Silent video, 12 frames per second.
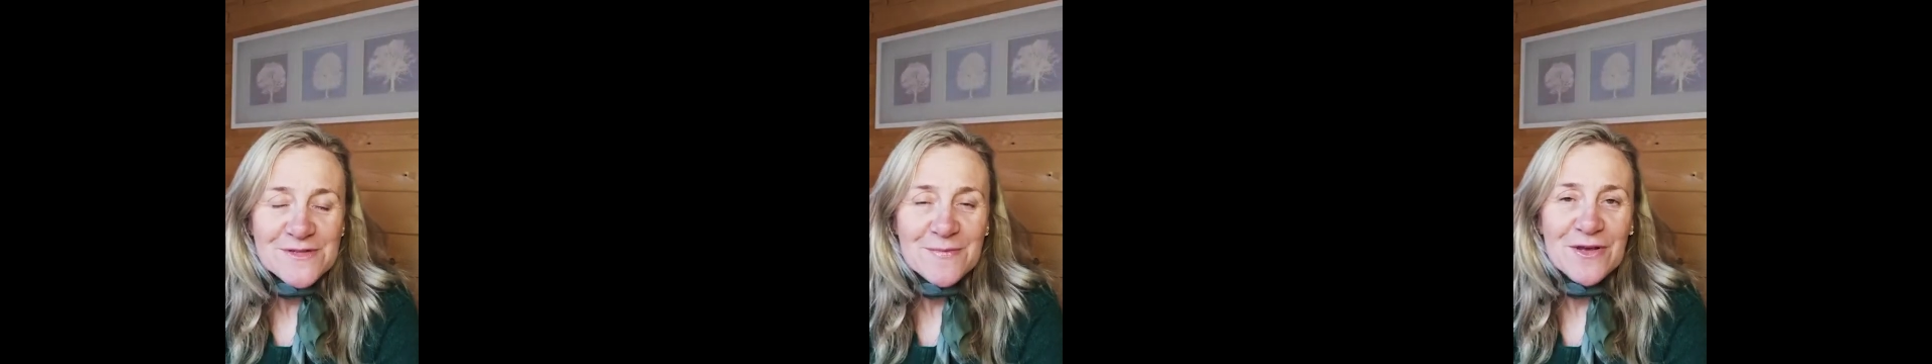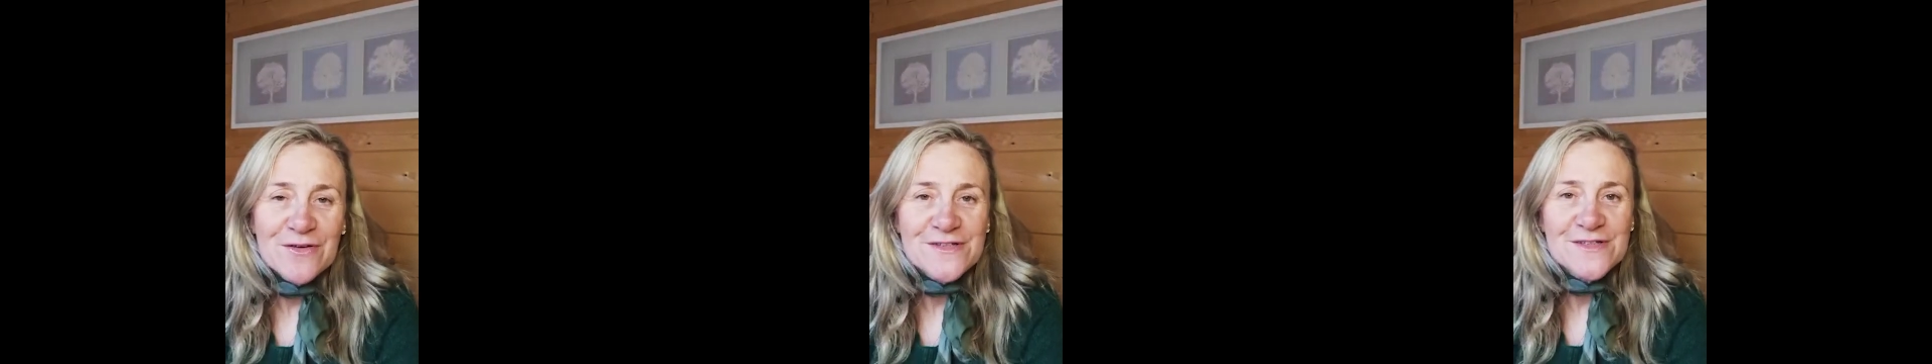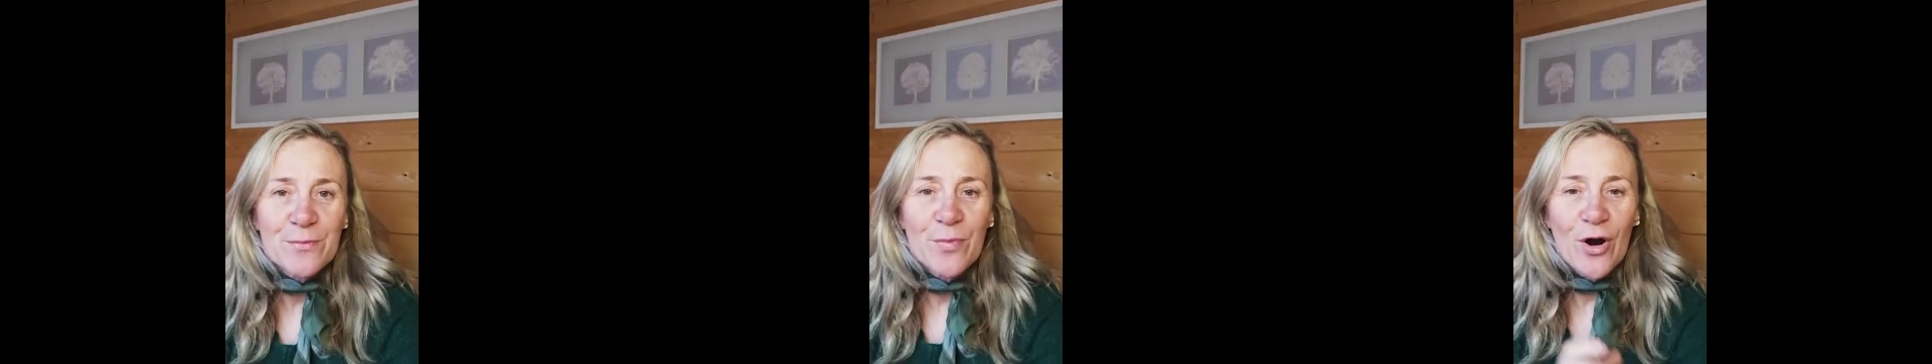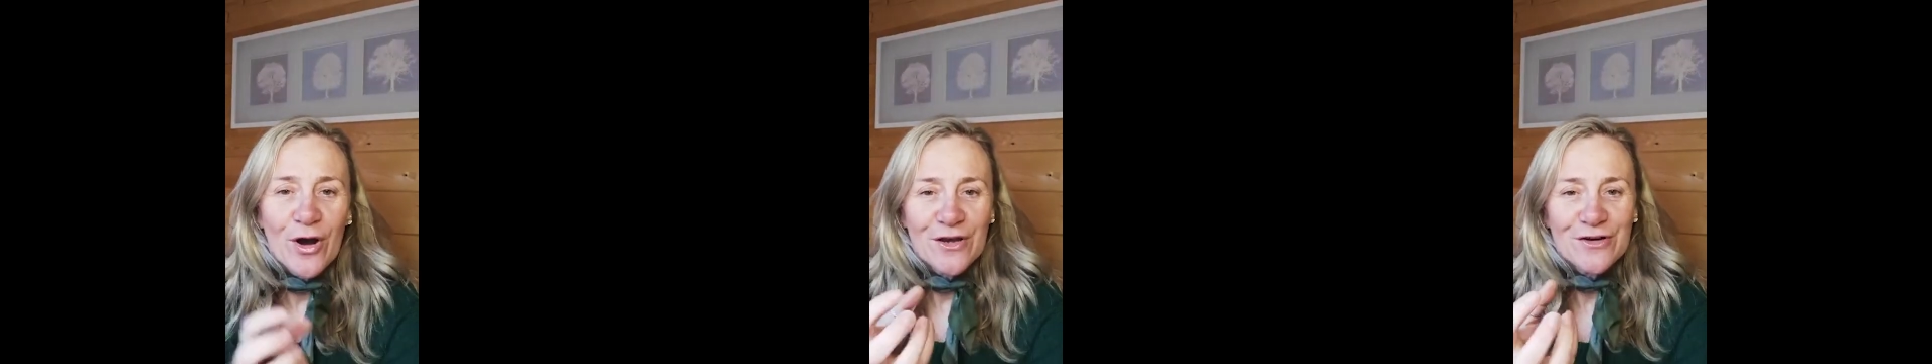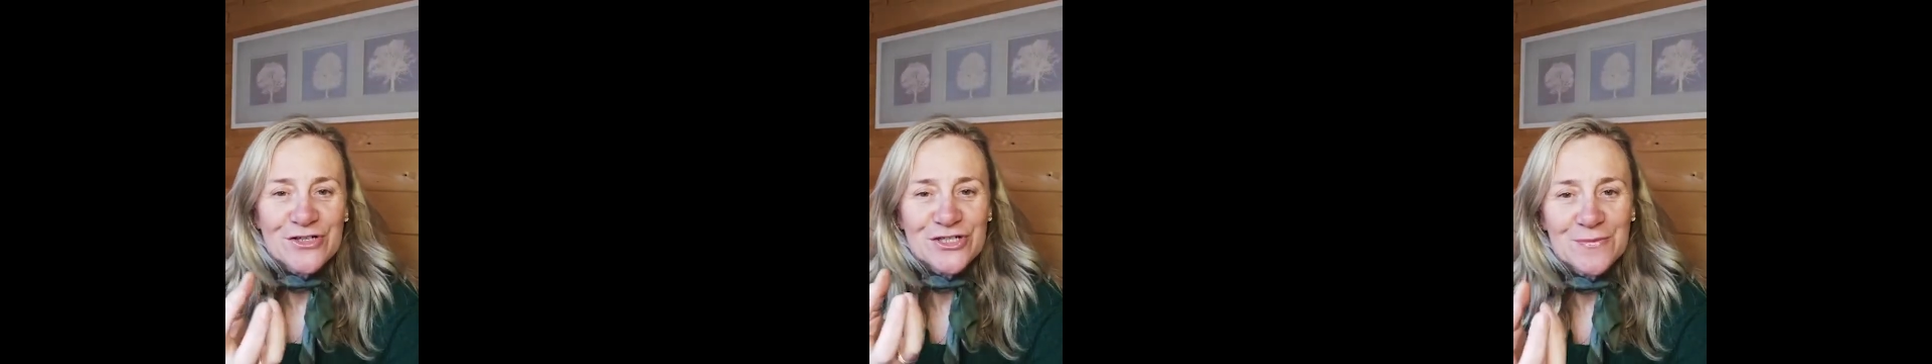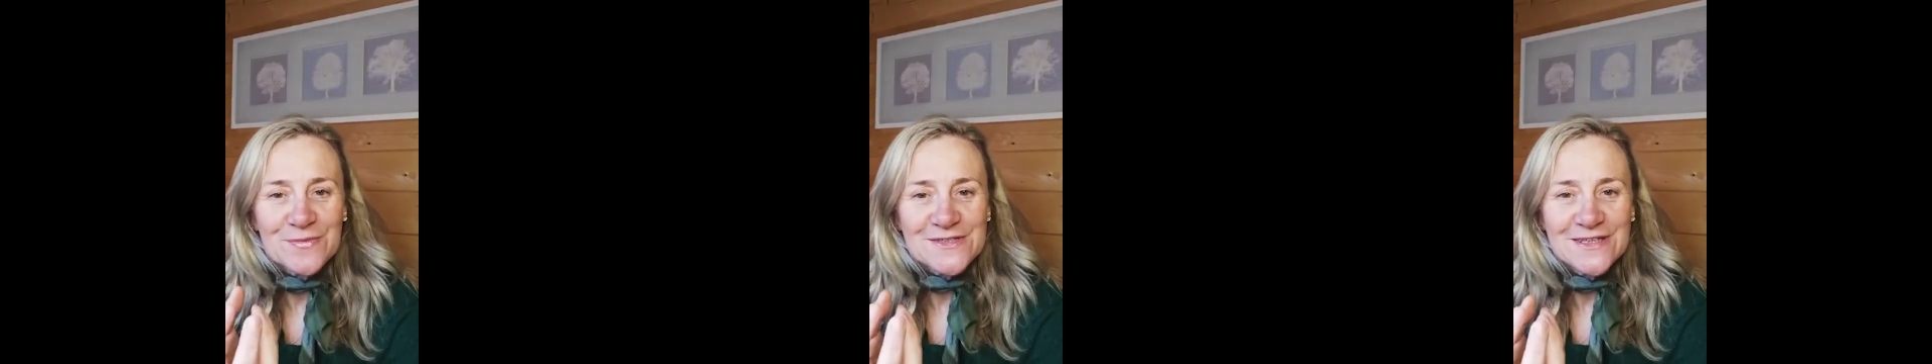because
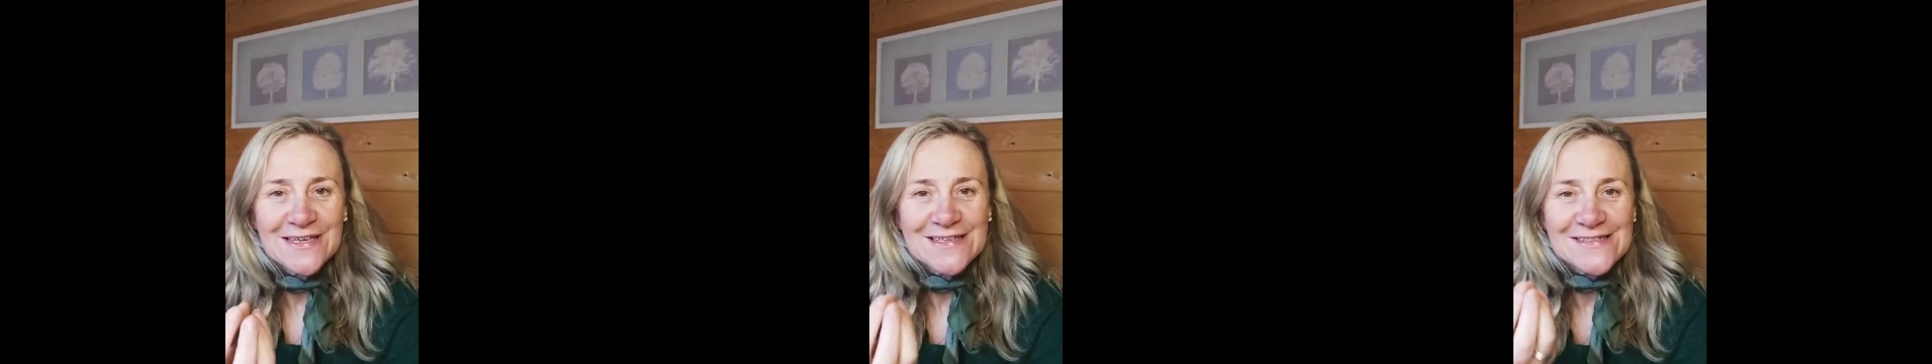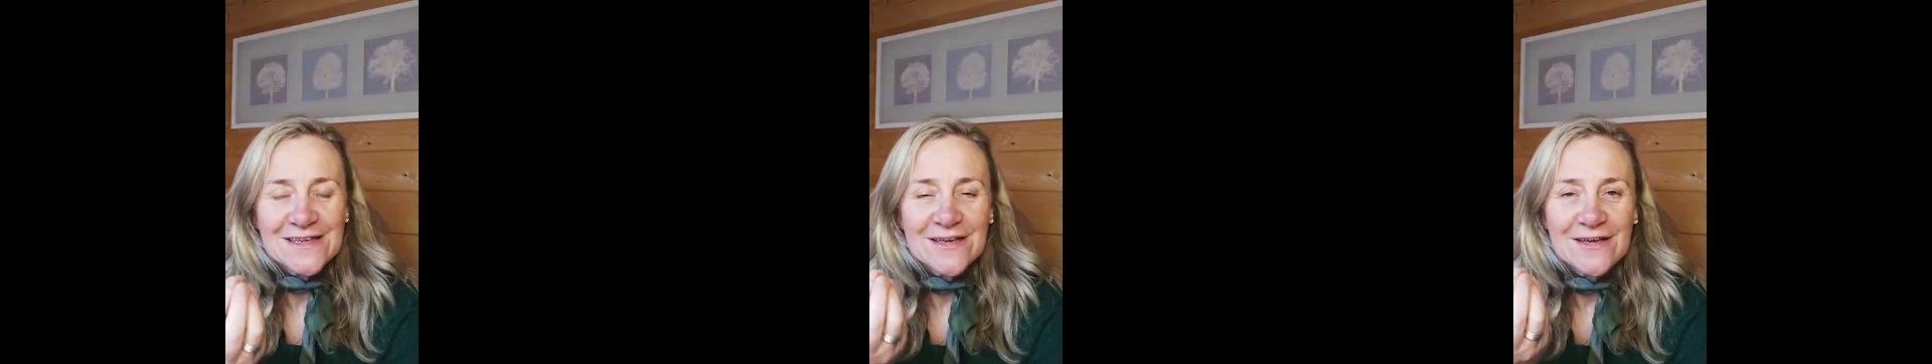partnerships is